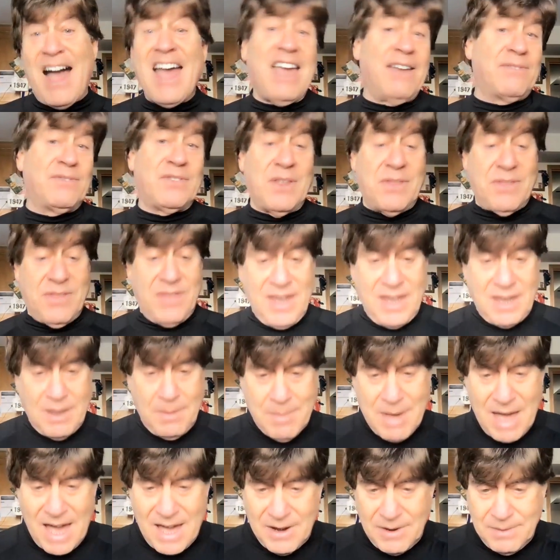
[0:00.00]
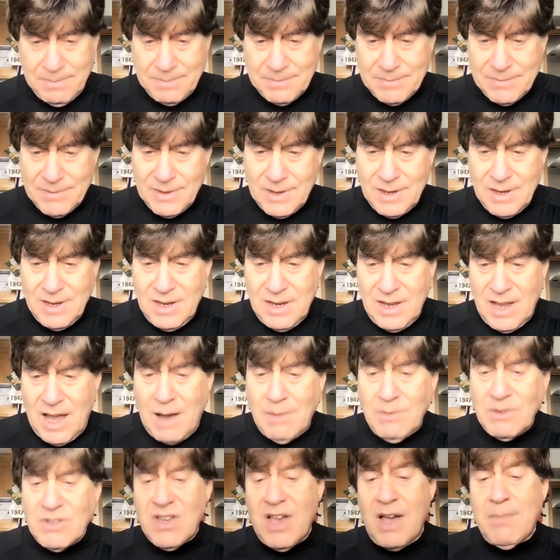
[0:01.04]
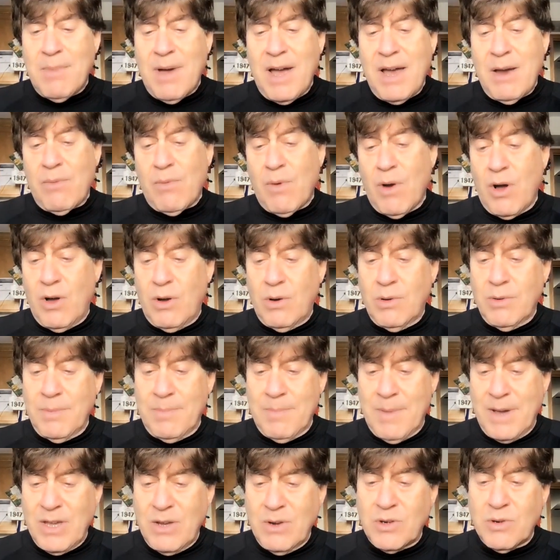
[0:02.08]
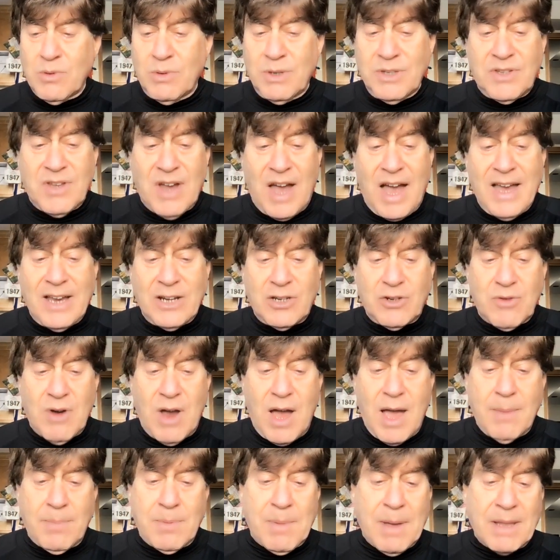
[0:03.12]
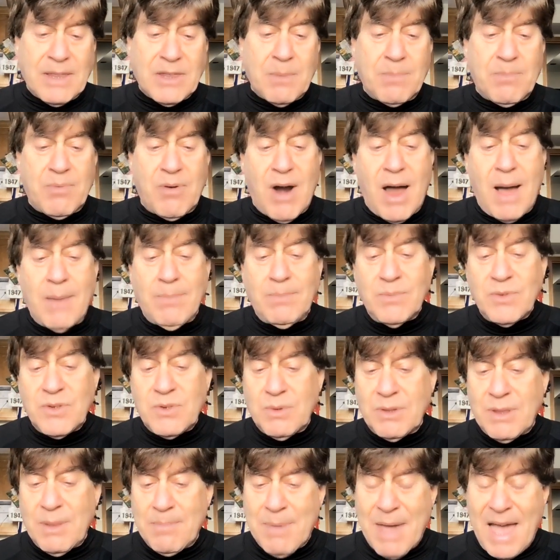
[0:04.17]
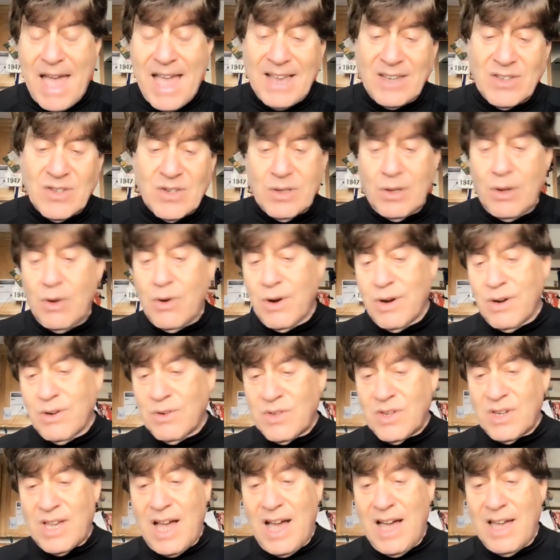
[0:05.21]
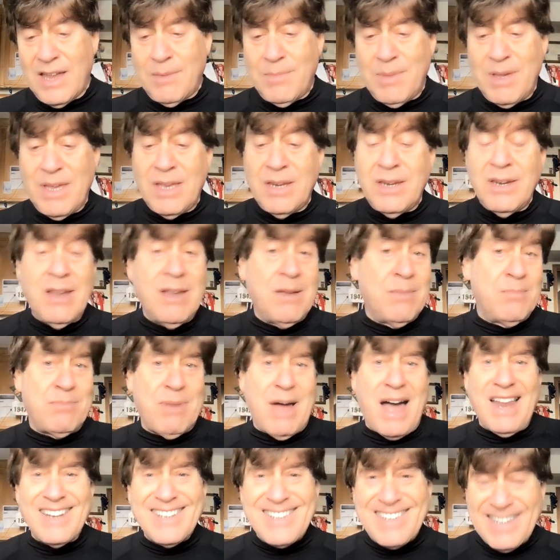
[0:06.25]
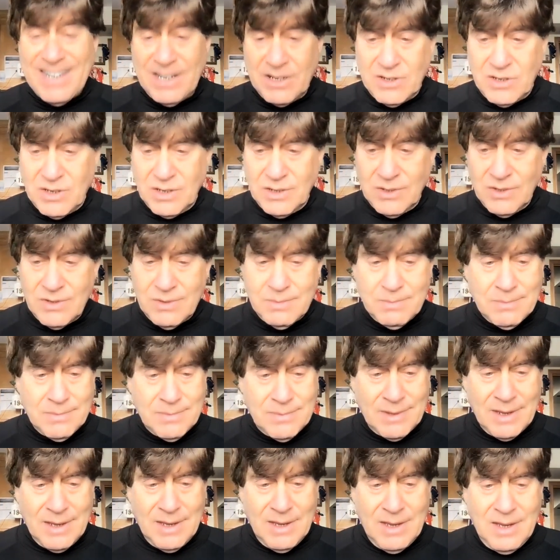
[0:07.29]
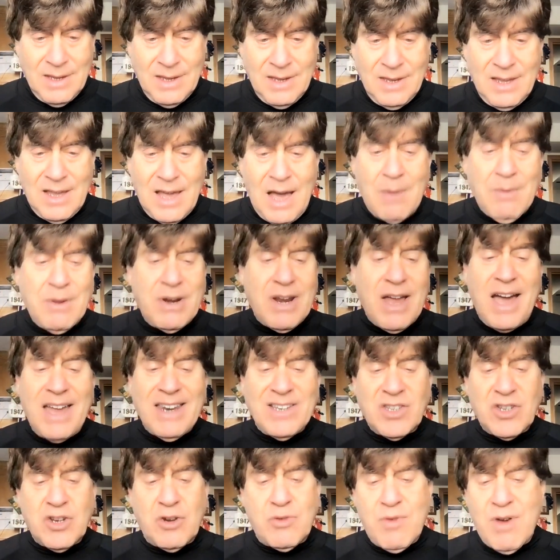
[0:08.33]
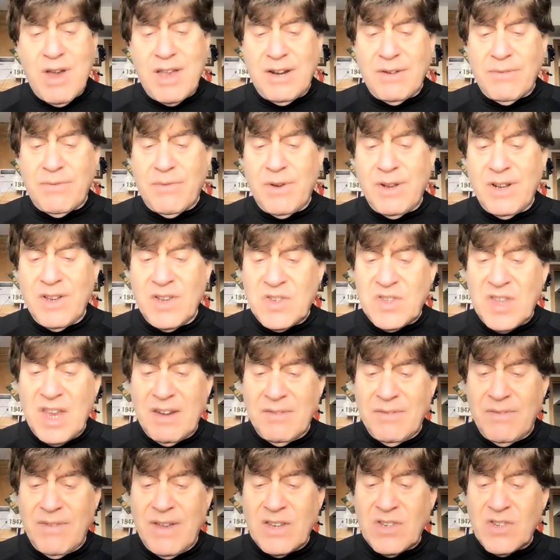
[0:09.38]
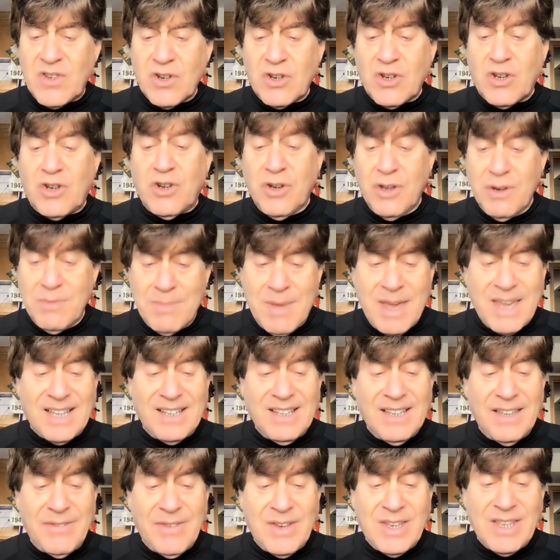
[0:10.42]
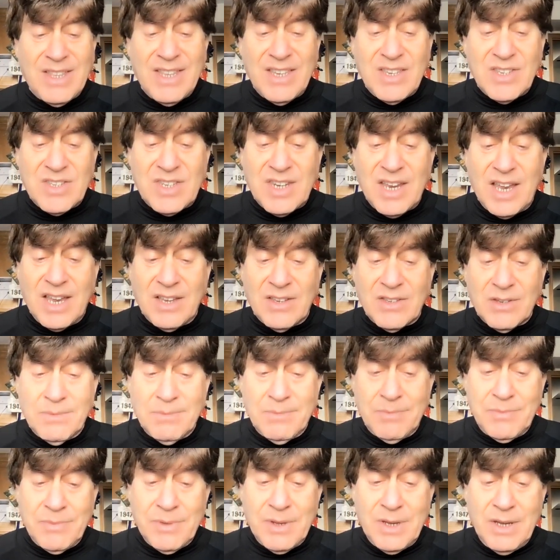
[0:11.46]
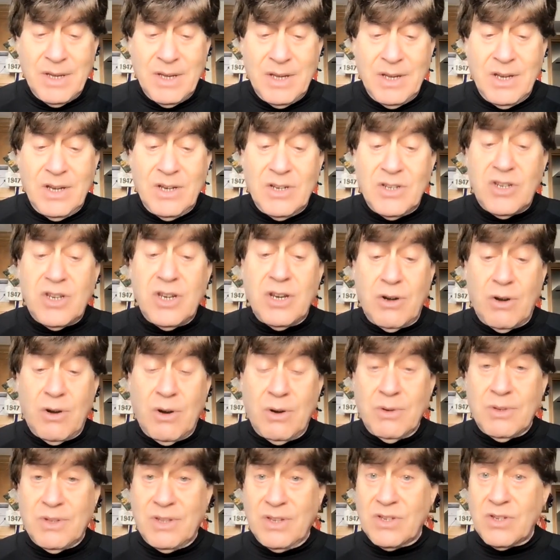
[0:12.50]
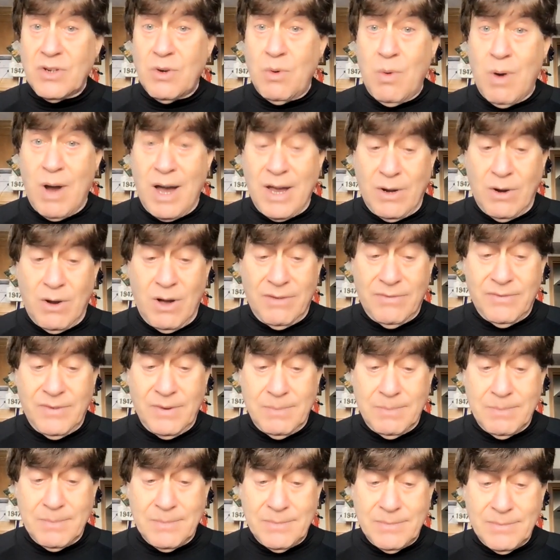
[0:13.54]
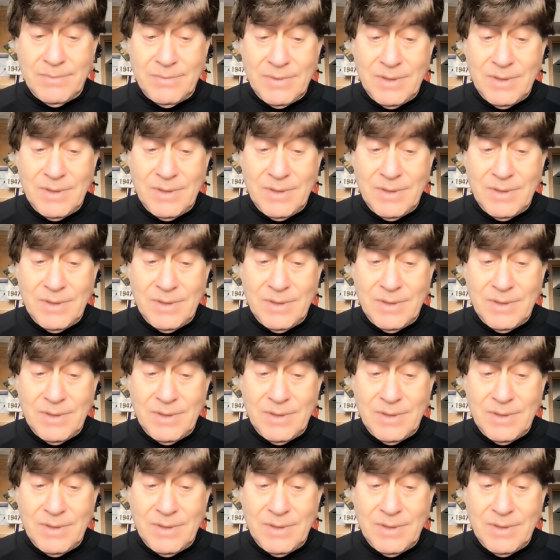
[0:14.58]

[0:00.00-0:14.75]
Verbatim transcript: I have to think about it. I was on my roll with my usual diatribe about the problems with the banks, lawyers, economy, and politicians. How an honest, creative real estate investor couldn't make a living these days. She had heard this quite often.